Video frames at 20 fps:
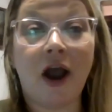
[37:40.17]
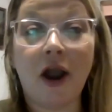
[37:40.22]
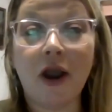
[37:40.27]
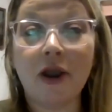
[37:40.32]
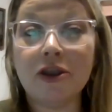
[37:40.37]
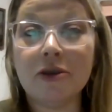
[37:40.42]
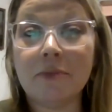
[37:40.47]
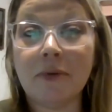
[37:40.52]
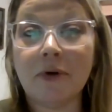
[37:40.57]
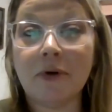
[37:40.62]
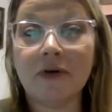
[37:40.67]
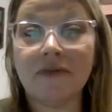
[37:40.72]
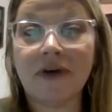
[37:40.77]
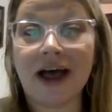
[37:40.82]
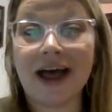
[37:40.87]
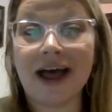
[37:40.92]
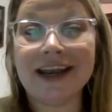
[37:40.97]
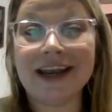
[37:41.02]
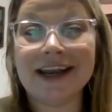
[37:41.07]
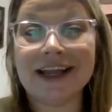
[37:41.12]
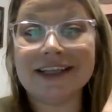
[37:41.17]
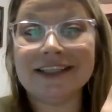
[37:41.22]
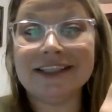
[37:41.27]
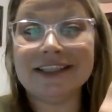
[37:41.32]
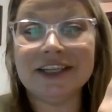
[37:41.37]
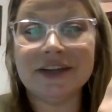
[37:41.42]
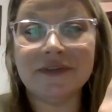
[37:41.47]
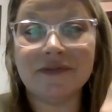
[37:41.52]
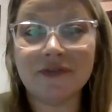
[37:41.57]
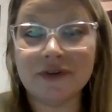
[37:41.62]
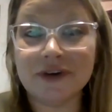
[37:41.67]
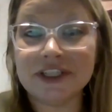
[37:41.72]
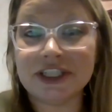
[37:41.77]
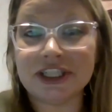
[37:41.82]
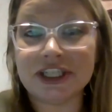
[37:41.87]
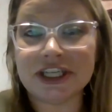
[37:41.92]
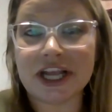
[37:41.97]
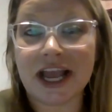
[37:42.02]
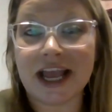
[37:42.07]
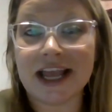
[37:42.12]
Are you providing a
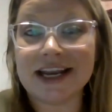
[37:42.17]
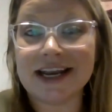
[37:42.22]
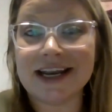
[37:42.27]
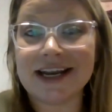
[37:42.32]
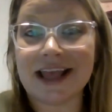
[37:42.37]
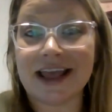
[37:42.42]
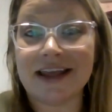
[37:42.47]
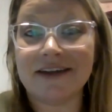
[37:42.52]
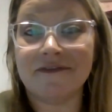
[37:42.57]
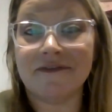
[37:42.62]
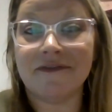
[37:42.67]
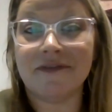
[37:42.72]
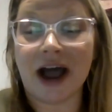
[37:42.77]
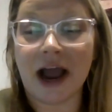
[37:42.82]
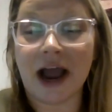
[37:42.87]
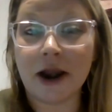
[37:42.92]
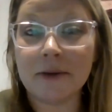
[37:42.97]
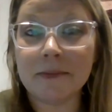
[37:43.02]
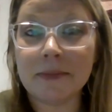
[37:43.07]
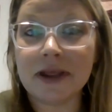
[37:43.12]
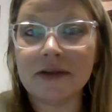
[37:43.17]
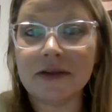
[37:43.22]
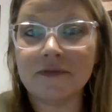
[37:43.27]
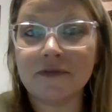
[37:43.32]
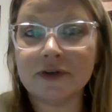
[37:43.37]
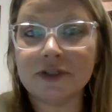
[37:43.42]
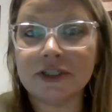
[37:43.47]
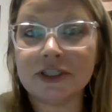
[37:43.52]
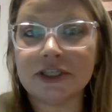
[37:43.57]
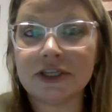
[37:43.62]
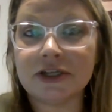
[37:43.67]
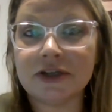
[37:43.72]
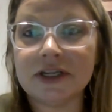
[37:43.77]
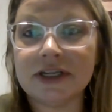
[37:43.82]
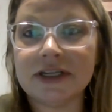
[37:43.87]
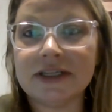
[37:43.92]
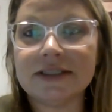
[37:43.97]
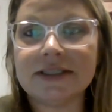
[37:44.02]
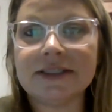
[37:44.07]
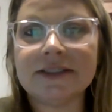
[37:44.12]
differentiated environment for
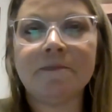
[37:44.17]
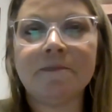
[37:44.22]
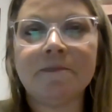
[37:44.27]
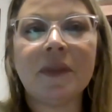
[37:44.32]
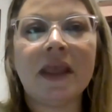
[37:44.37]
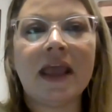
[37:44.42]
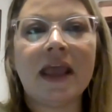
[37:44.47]
students?